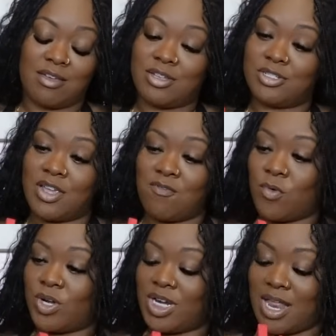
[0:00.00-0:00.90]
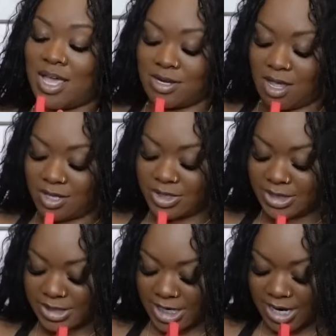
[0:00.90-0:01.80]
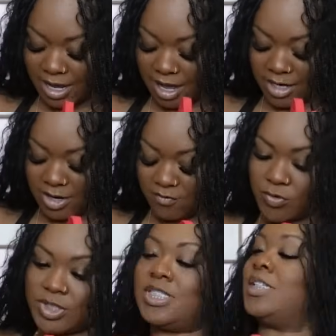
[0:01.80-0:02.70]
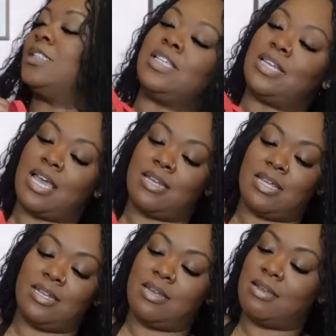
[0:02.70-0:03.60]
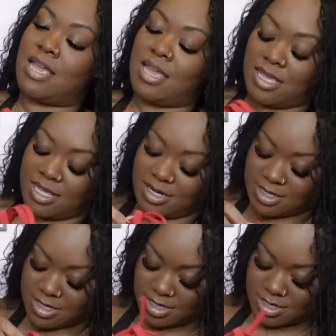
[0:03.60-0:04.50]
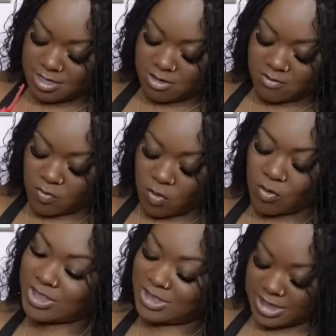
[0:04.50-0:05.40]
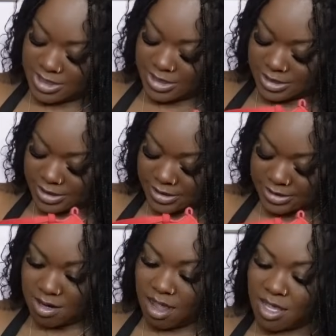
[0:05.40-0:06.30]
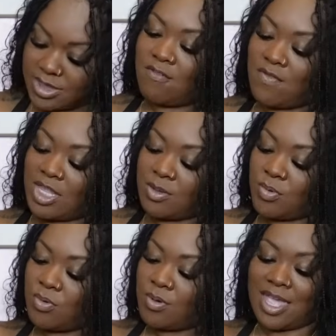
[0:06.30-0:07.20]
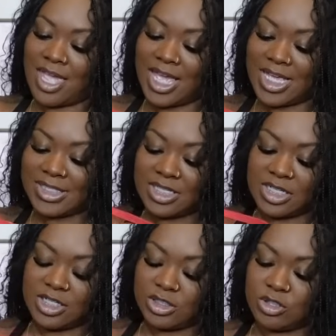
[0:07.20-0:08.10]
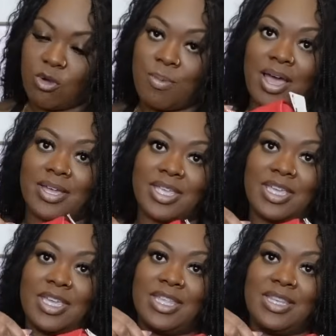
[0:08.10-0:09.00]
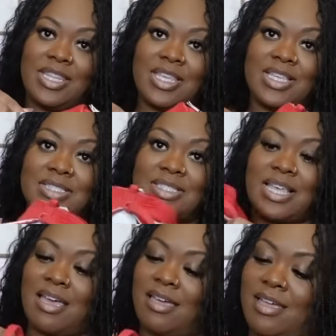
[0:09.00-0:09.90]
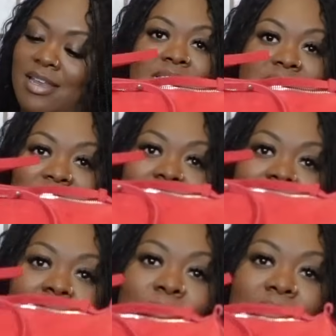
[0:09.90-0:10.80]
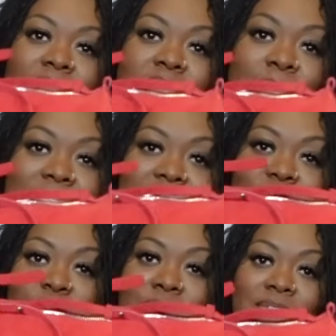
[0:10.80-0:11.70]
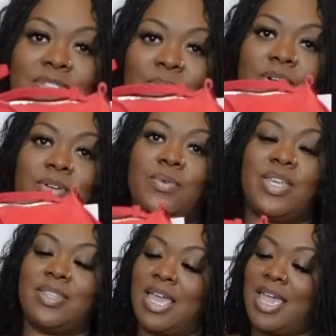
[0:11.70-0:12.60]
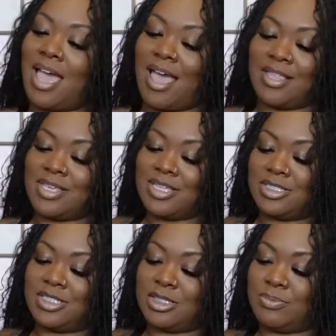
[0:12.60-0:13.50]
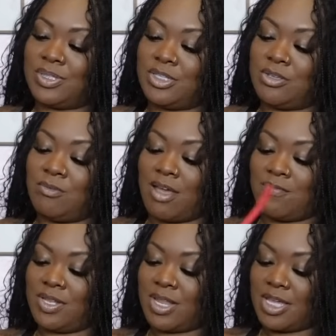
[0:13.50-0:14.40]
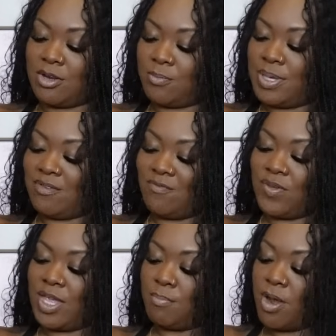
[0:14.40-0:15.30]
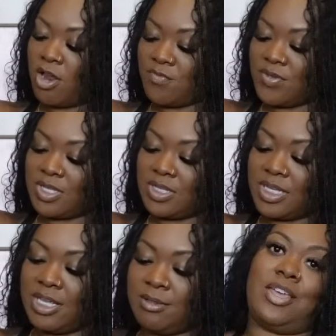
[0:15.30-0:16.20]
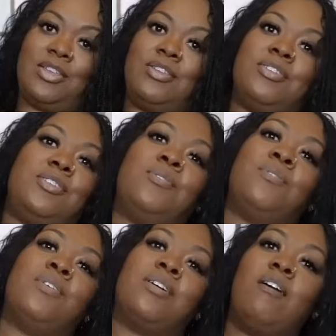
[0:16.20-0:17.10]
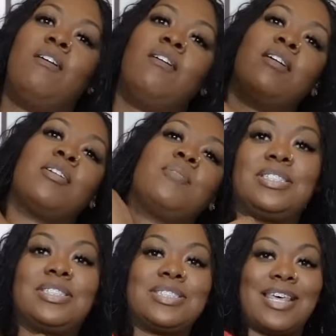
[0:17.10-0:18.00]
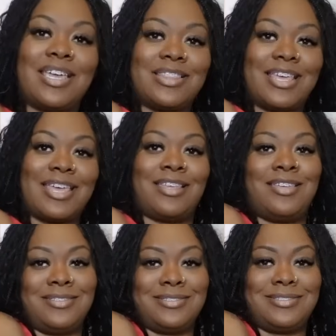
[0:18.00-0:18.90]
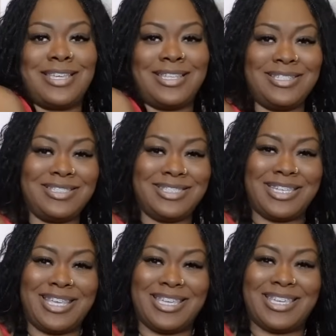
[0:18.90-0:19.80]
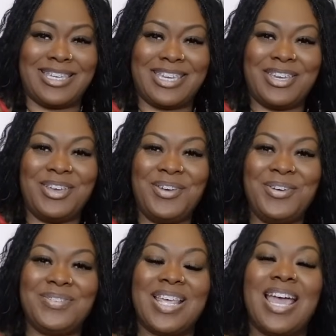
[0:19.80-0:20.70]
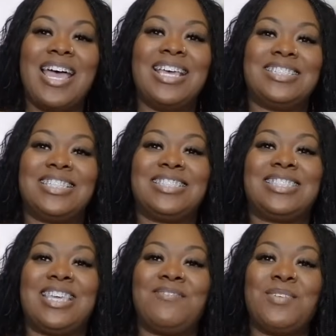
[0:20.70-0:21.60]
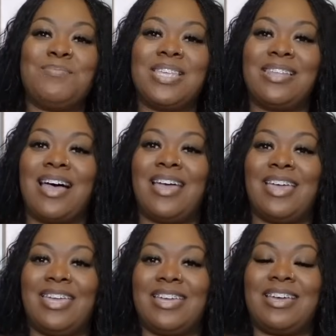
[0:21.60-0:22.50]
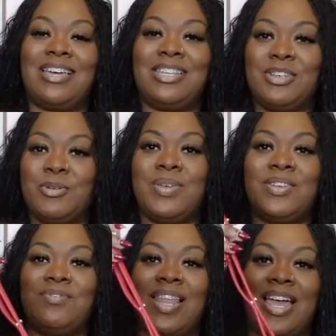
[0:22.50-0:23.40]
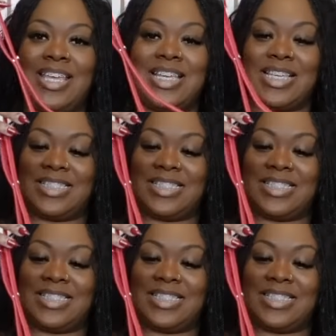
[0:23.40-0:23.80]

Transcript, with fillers: one hundred forty-nine dollars, and I got it for sixty-nine ninety-nine. Of course, it is not available. It has an additional pocket in the inside. This is the amount of space that you have to work with. I think it's just really cute. I feel like it'll fit perfectly under your arm, just like that. Isn't she cute? She's giving me like a little bit of like